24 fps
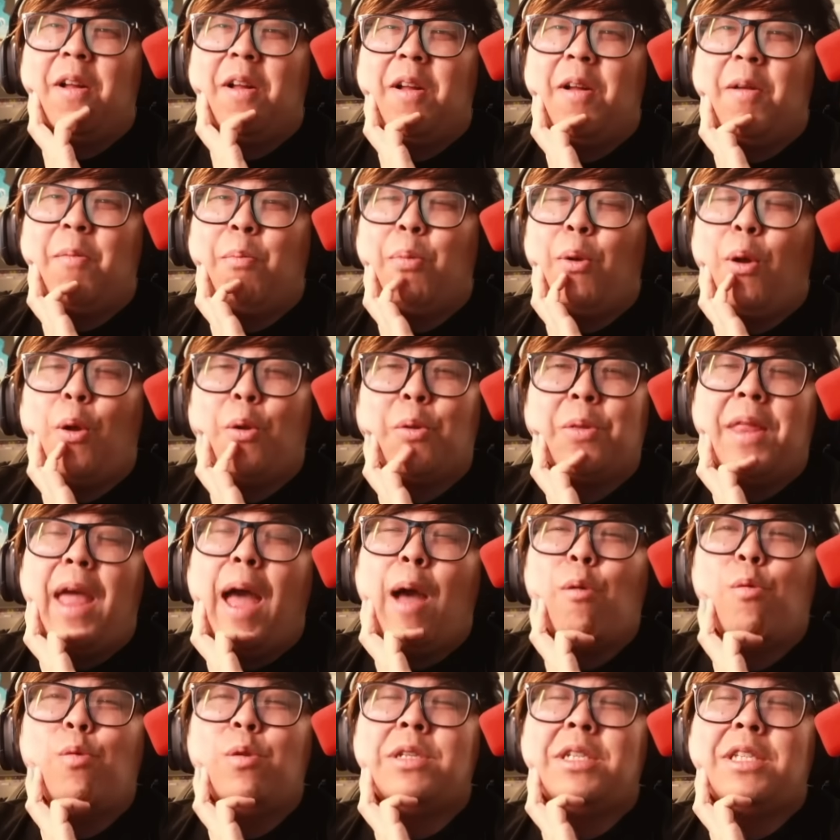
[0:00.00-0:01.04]
Bro,
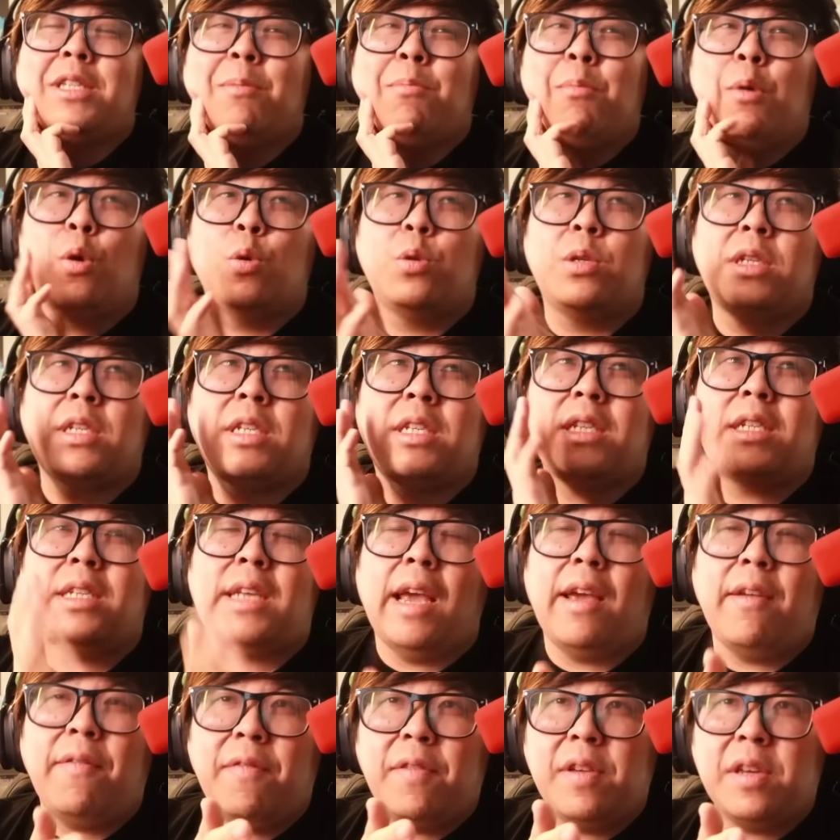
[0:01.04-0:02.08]
that was the most
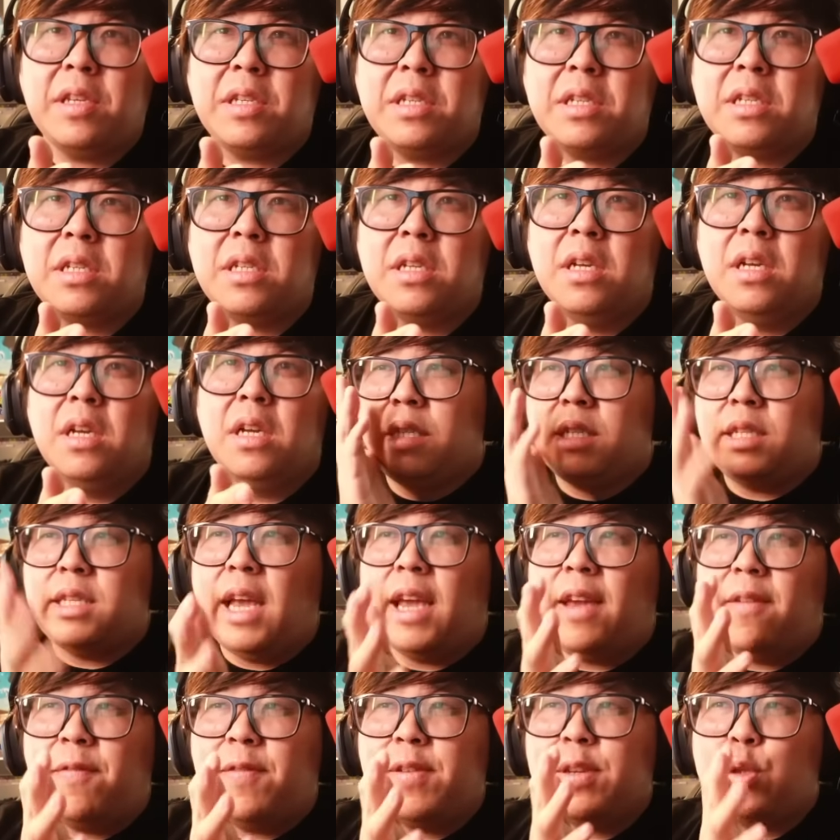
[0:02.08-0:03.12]
safest,
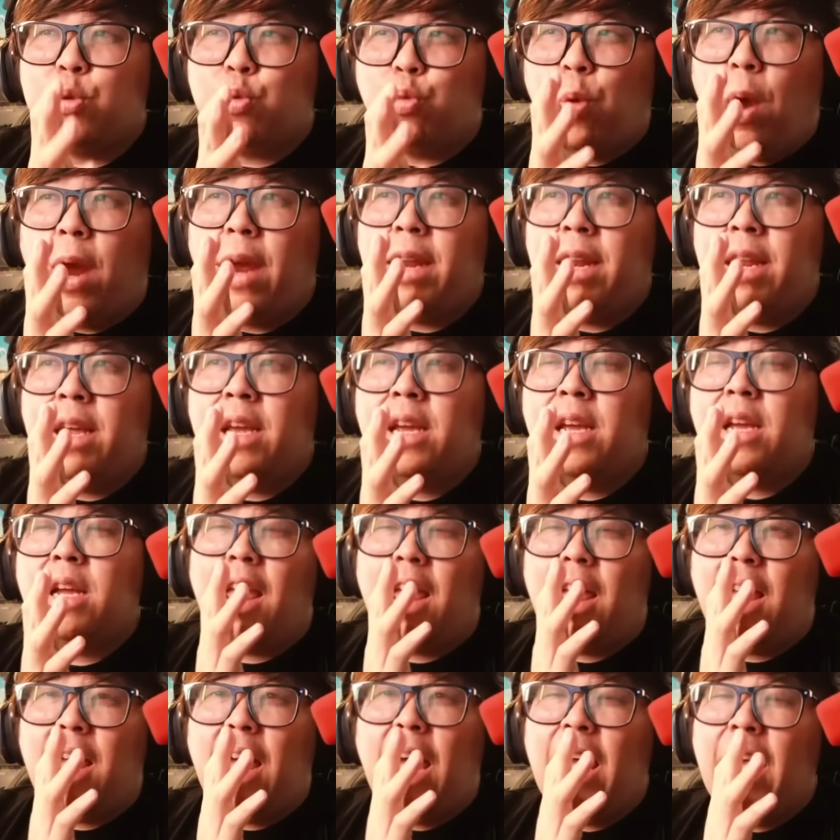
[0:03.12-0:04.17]
safest writing
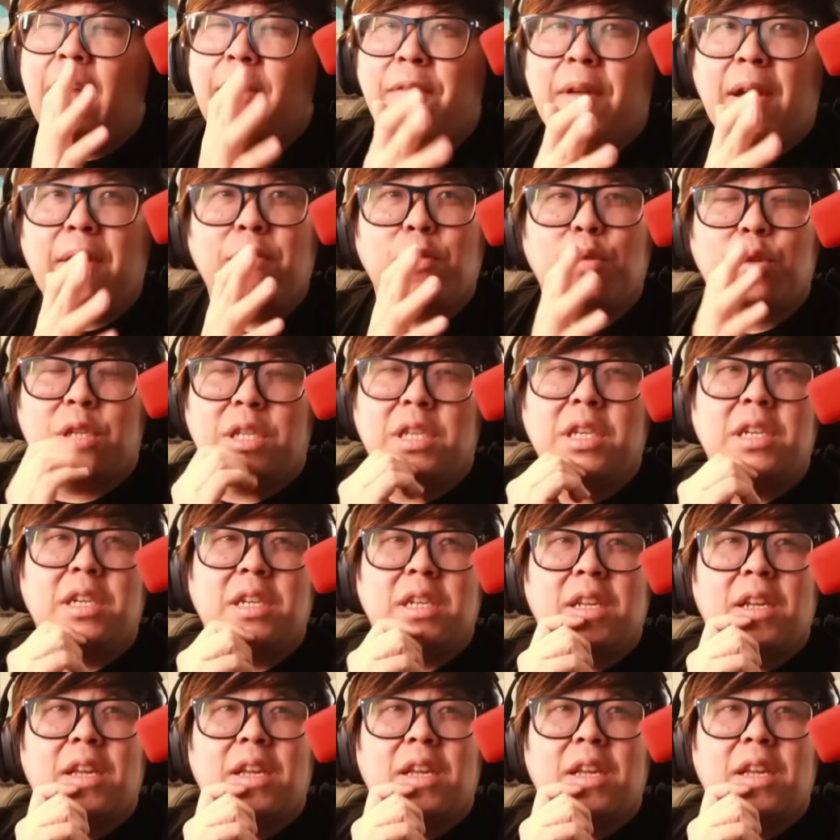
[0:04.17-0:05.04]
I have ever seen.